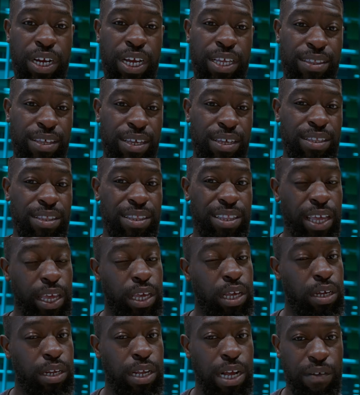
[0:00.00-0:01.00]
I think they
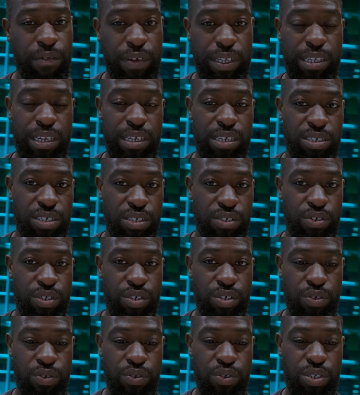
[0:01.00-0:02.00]
could have at least
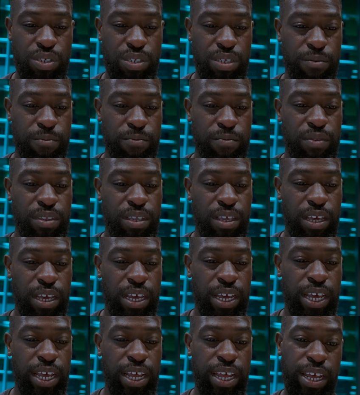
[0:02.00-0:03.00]
introduced
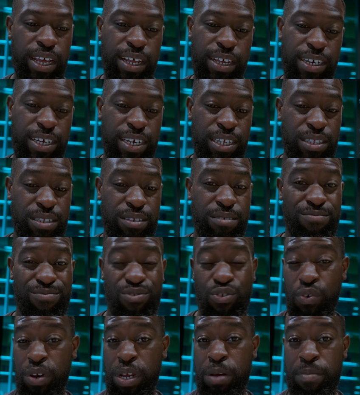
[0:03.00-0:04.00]
a
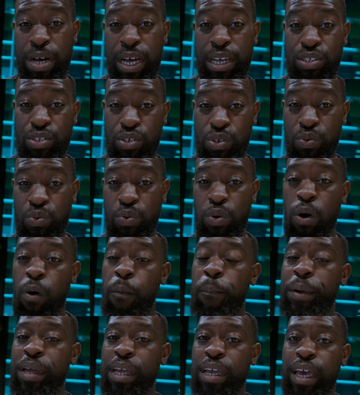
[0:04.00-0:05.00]
3x2
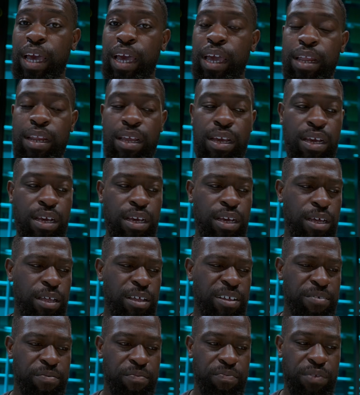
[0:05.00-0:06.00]
open gate,
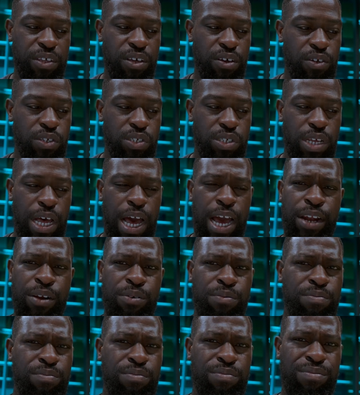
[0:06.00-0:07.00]
because I
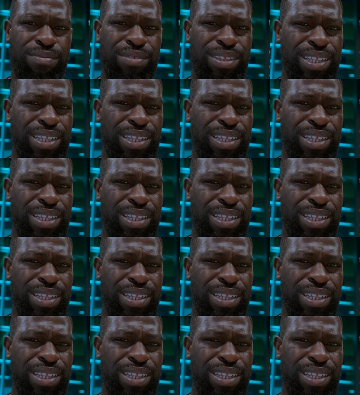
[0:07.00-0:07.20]
don't